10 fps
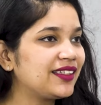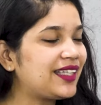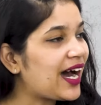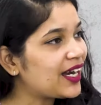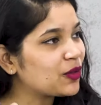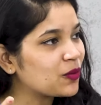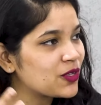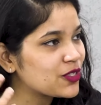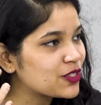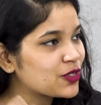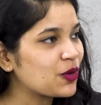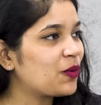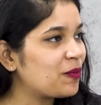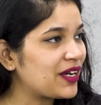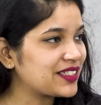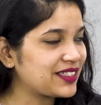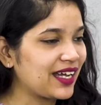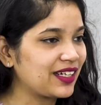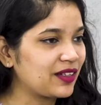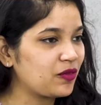that was so much
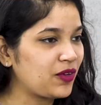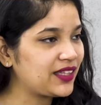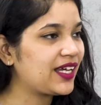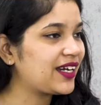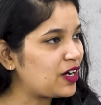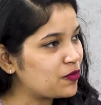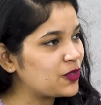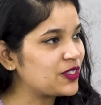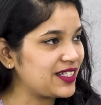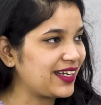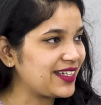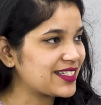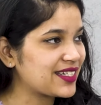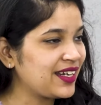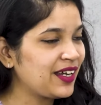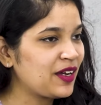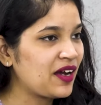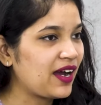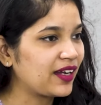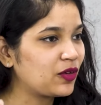that when that arm was raised,
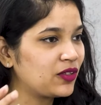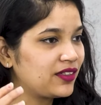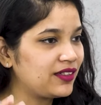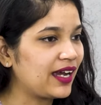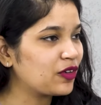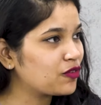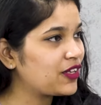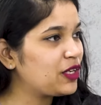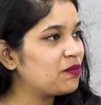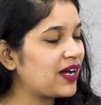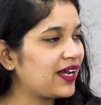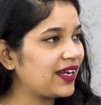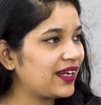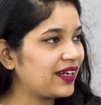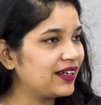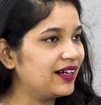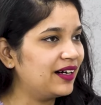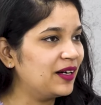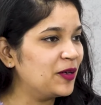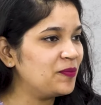I could feel my
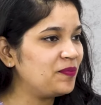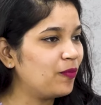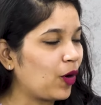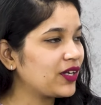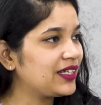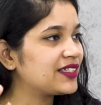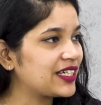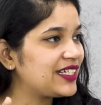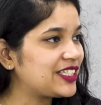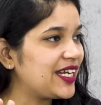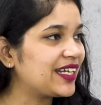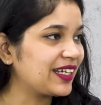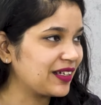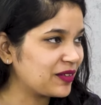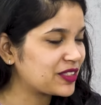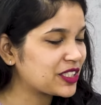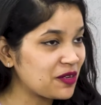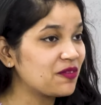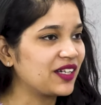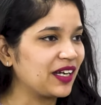body literally shaking,
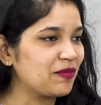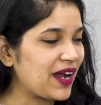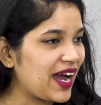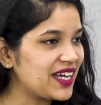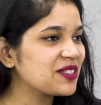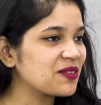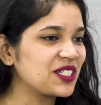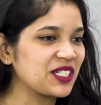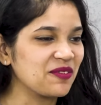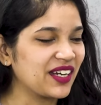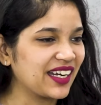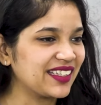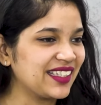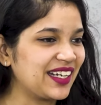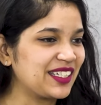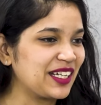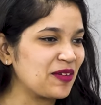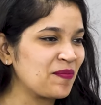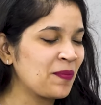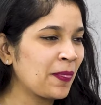shivering. My hands were shivering at that
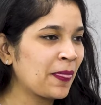time.